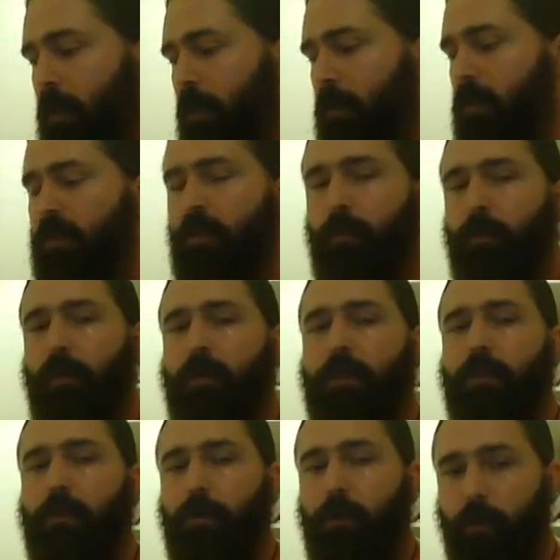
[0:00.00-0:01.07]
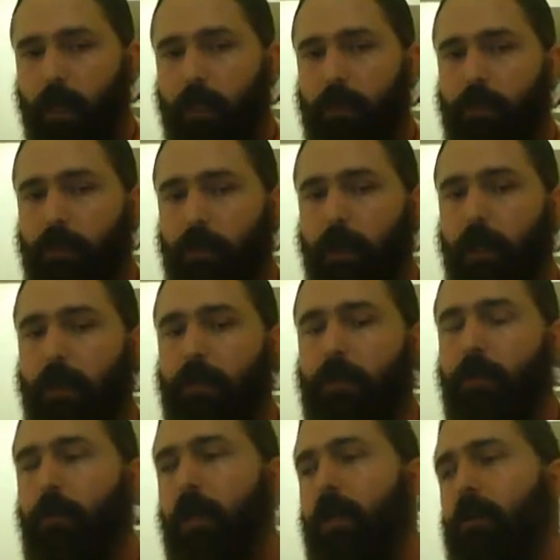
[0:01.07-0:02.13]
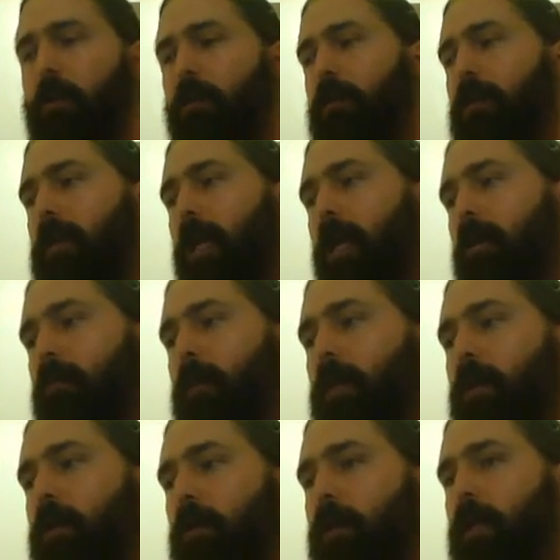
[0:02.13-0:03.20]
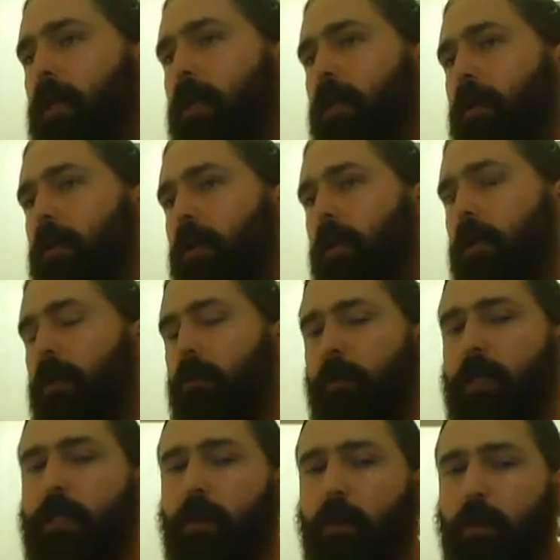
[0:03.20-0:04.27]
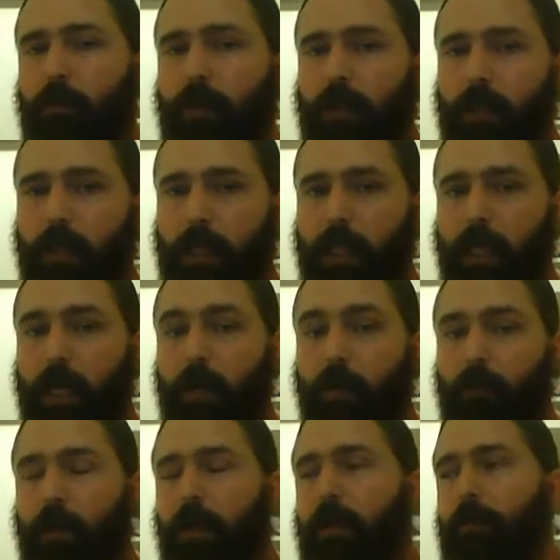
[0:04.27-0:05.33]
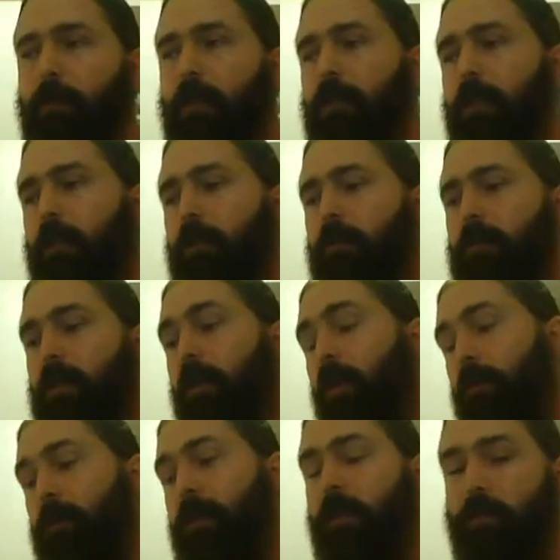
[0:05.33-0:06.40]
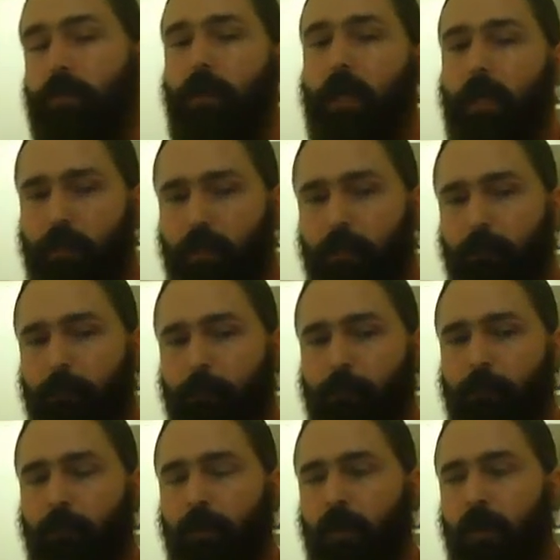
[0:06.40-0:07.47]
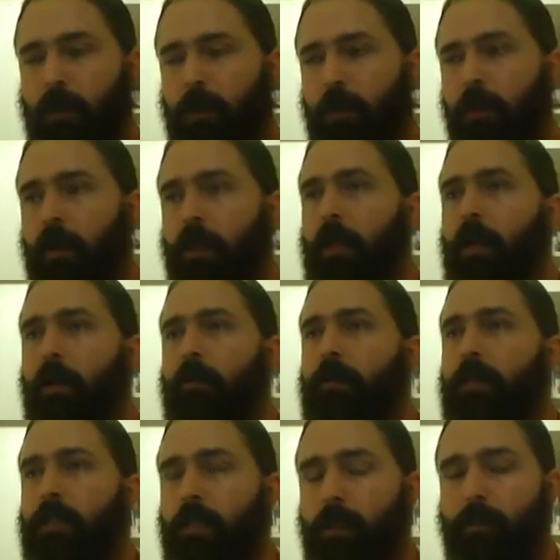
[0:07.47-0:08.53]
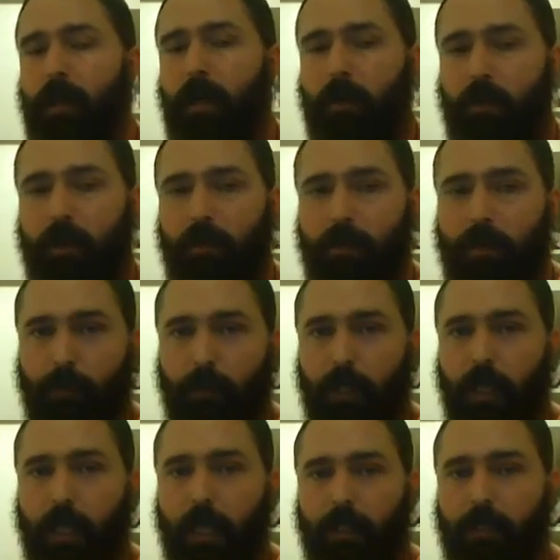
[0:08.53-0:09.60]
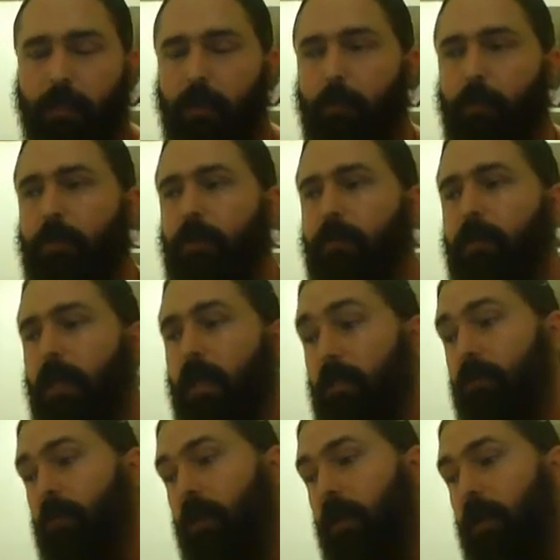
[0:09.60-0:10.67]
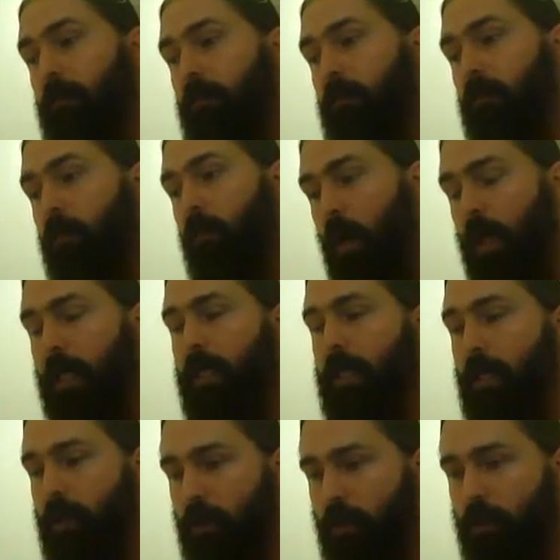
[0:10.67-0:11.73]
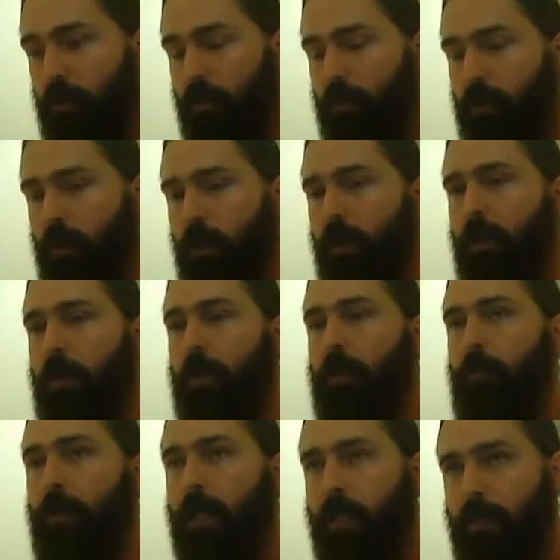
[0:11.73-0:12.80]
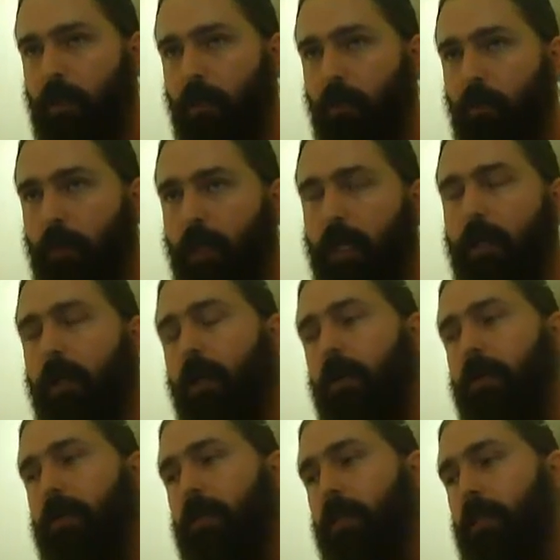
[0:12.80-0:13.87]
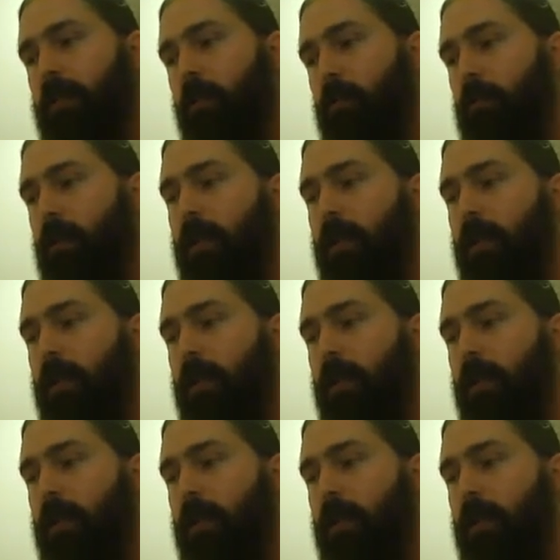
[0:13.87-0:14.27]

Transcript: It's just a personal quest, okay? So my goals have me going in a recomping, leaning out, bodybuilding, sculpting direction. Now I can obviously power lift some big ass numbers if that's what I wanted to do, but I don't. And I honestly don't